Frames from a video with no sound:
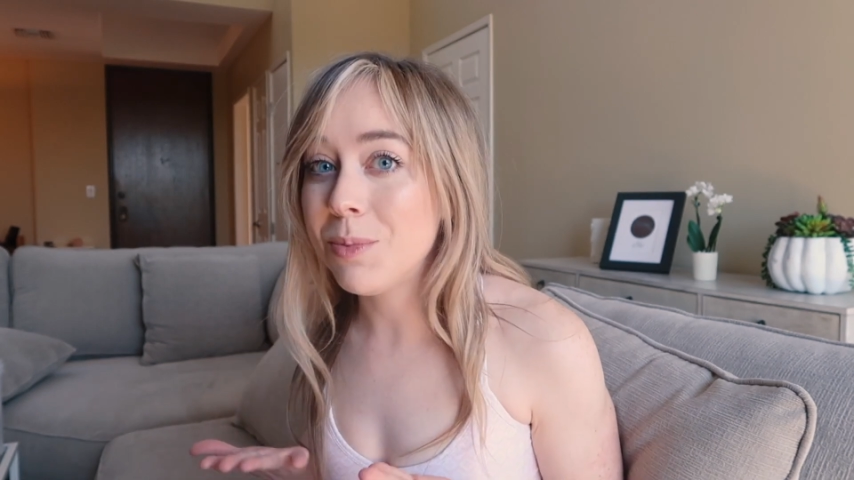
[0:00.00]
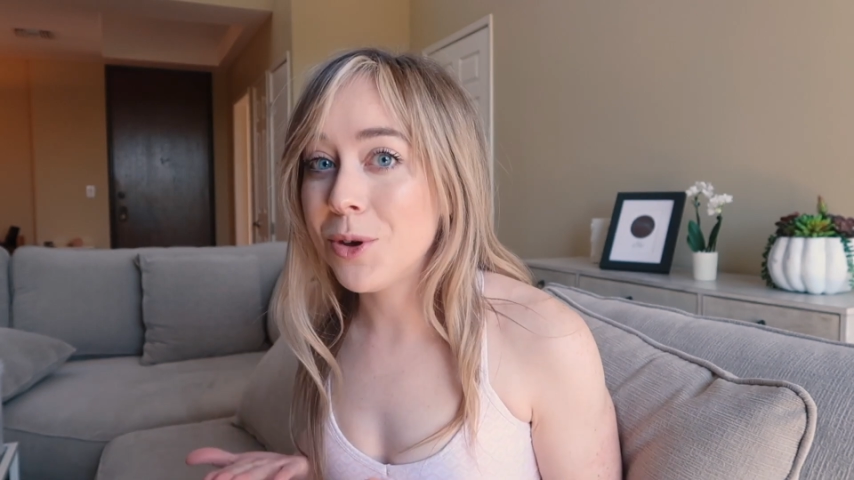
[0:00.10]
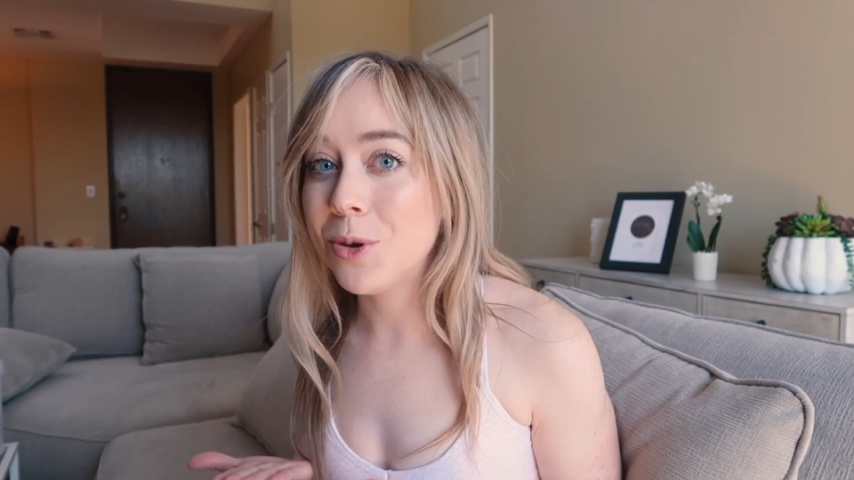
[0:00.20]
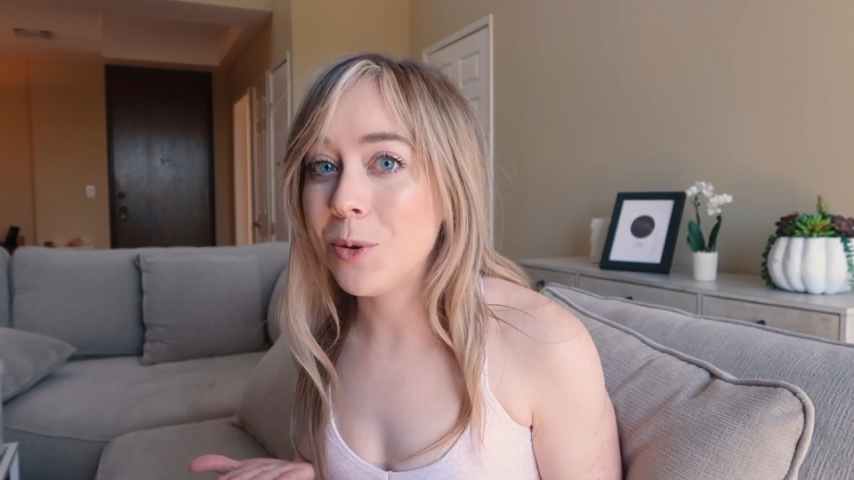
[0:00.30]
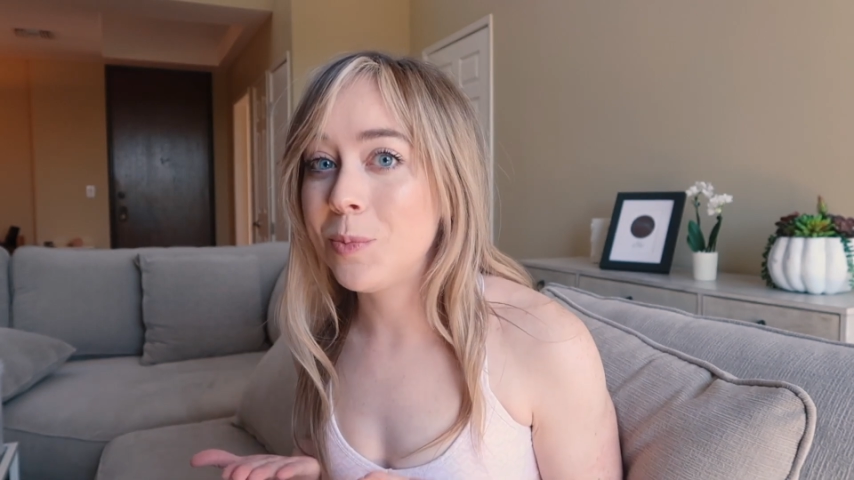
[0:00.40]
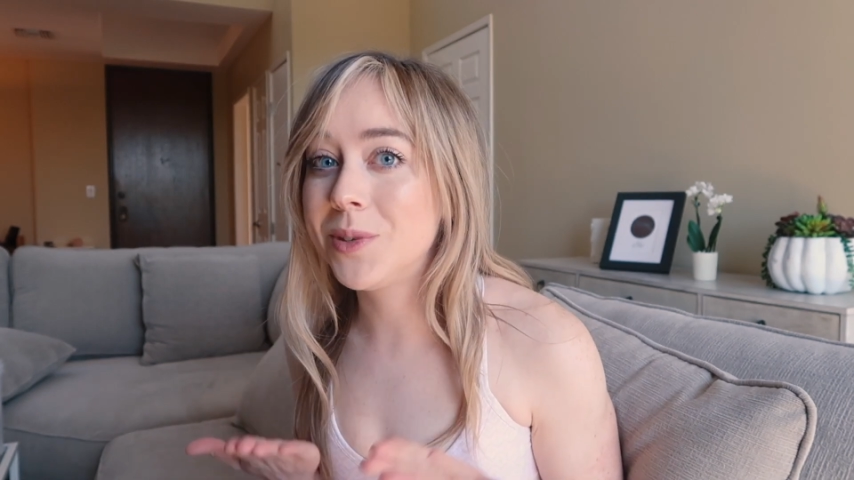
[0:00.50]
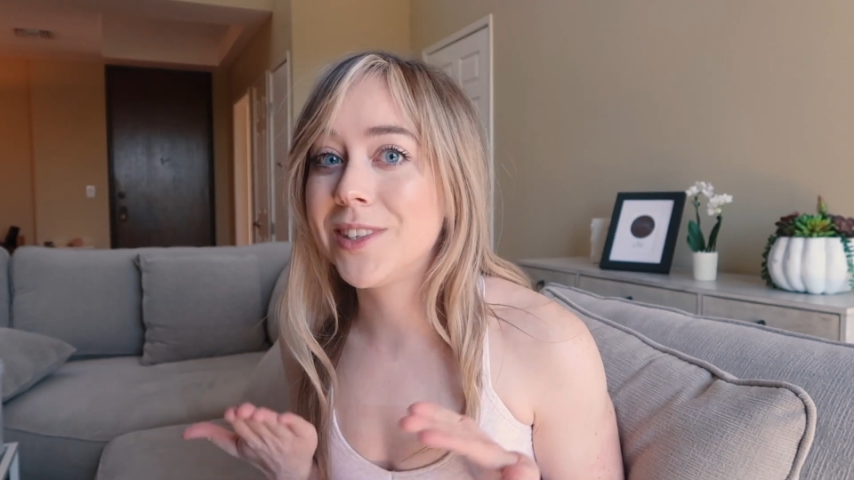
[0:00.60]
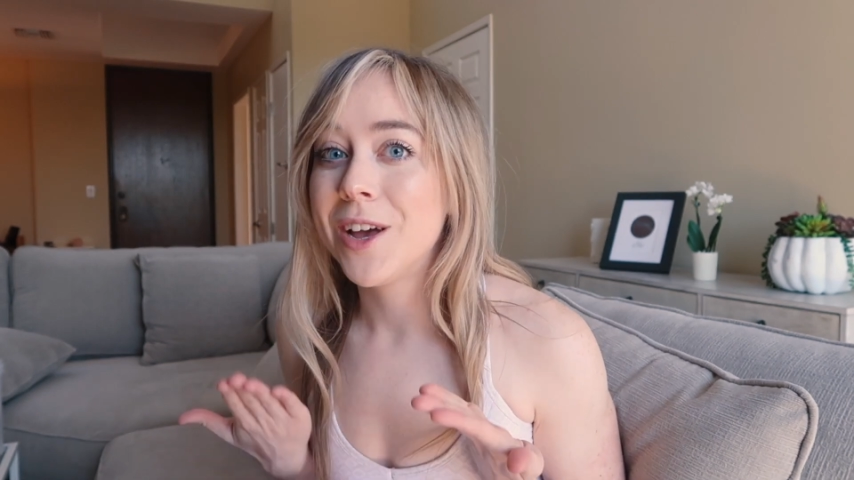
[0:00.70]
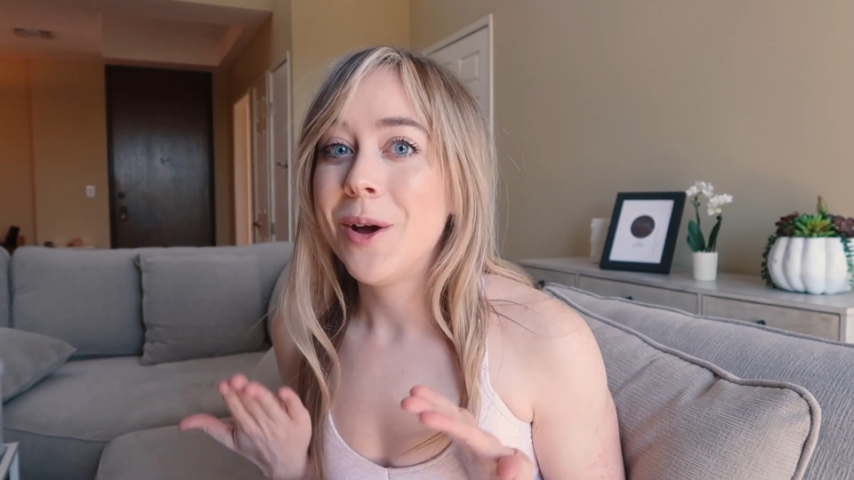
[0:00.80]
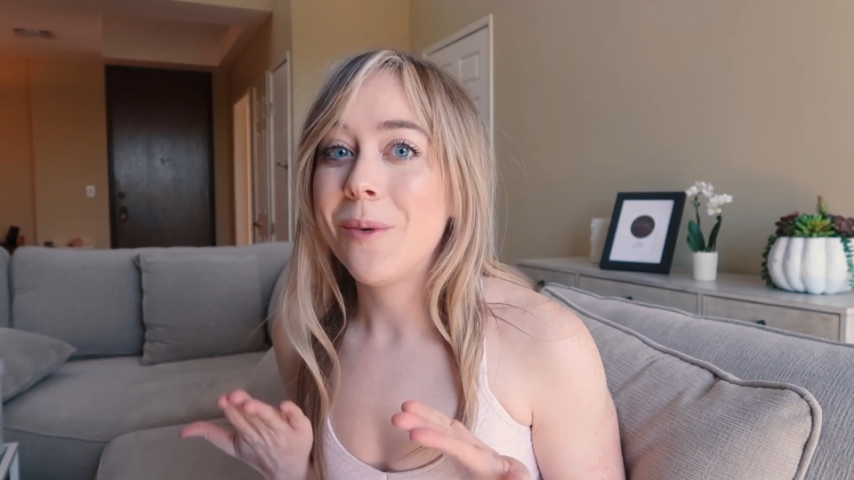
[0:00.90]

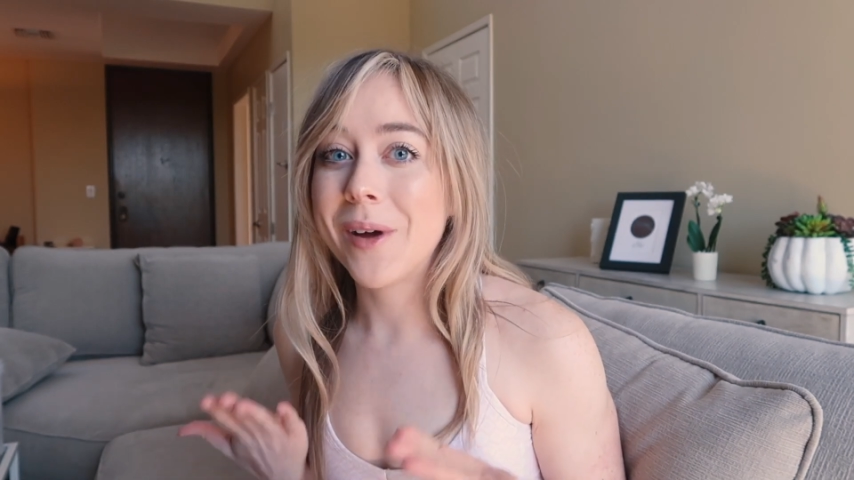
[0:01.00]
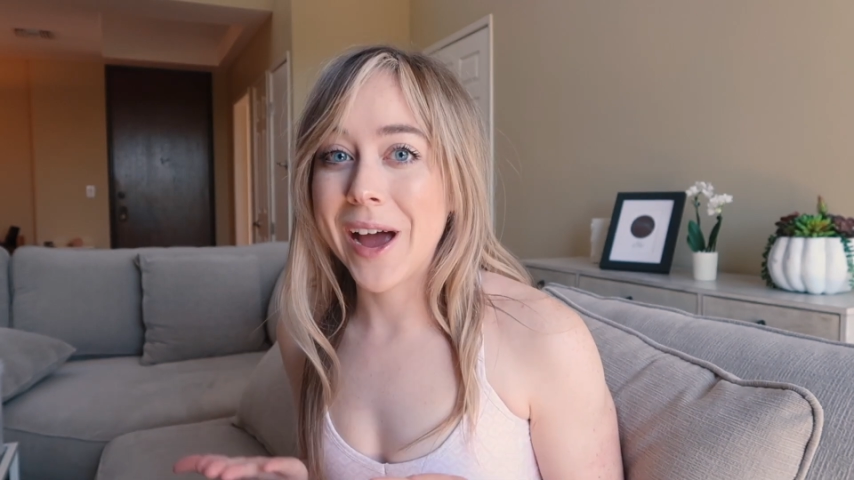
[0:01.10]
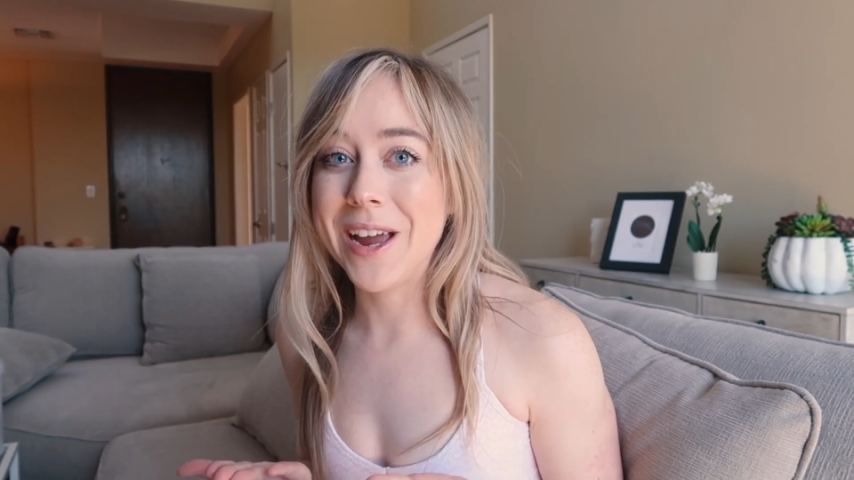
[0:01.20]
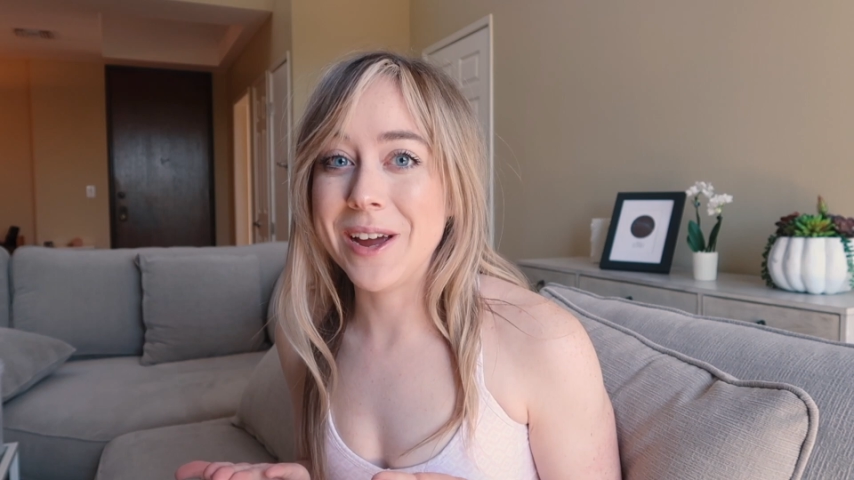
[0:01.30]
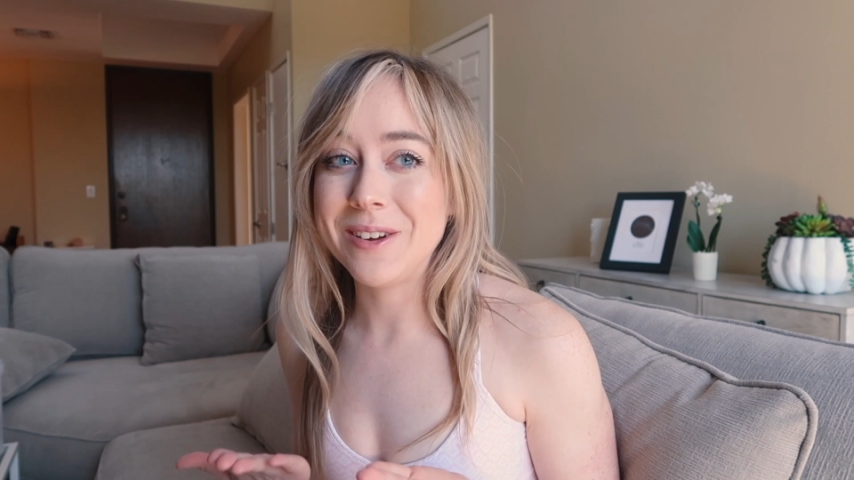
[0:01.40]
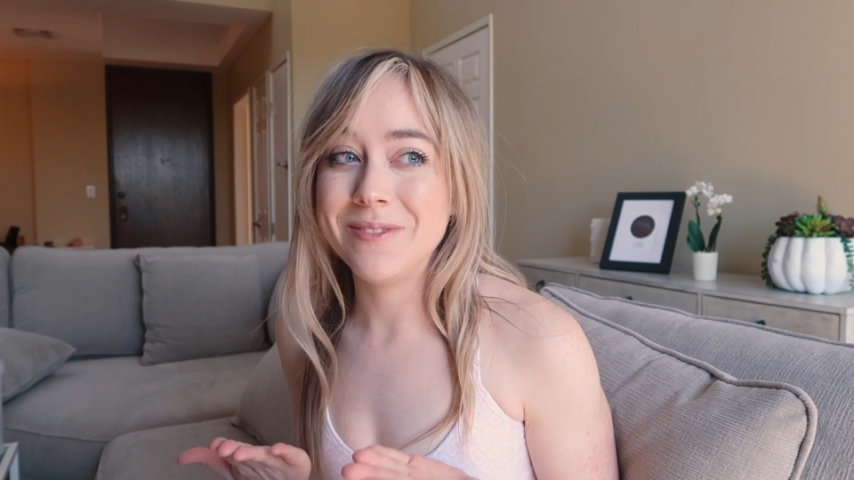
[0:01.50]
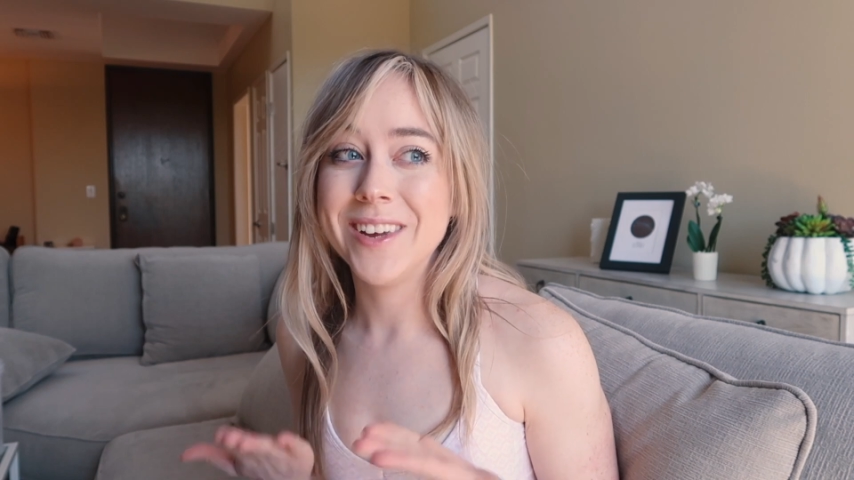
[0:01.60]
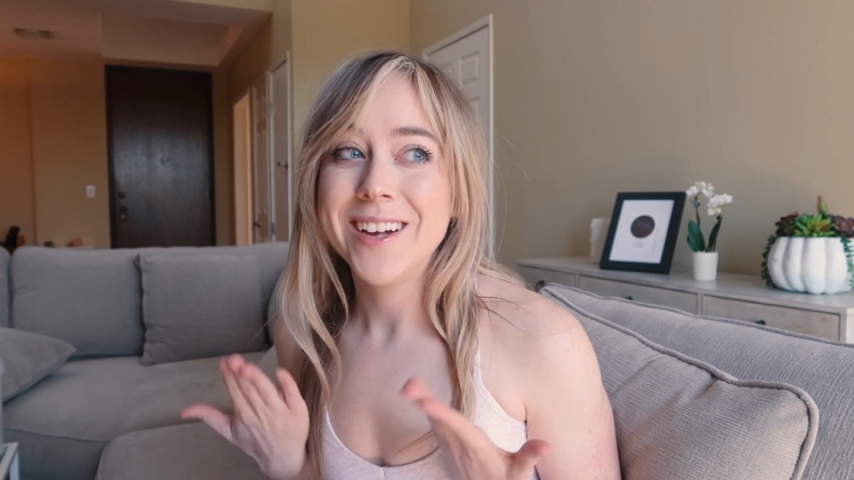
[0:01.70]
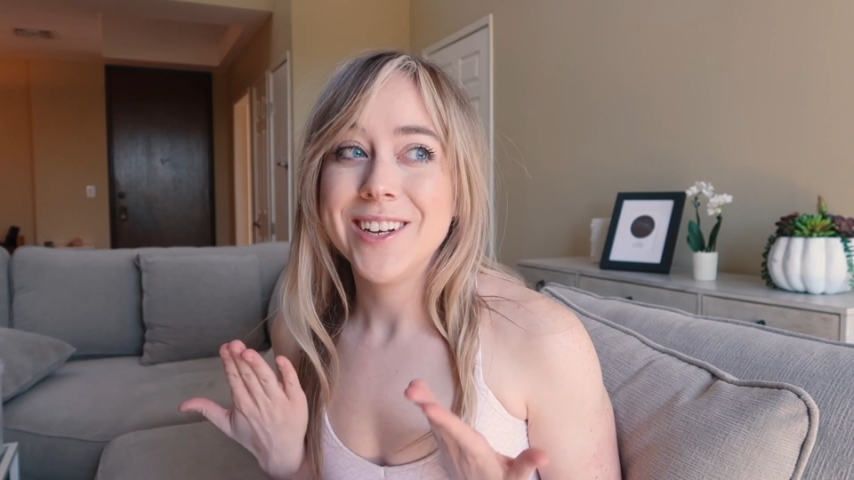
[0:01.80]
boobs when I am